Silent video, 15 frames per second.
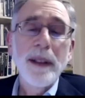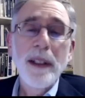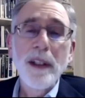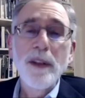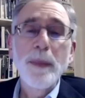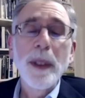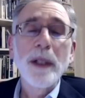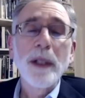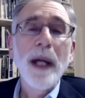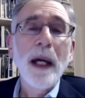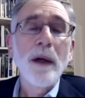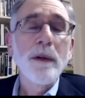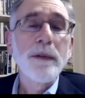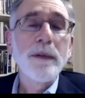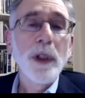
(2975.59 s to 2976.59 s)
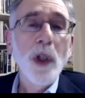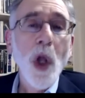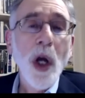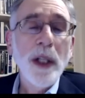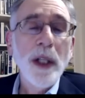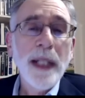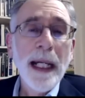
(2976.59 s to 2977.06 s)
He's been around for a
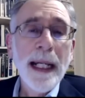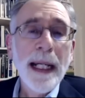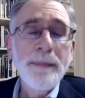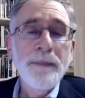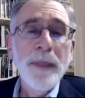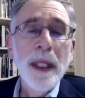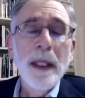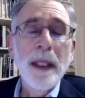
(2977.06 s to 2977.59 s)
long time.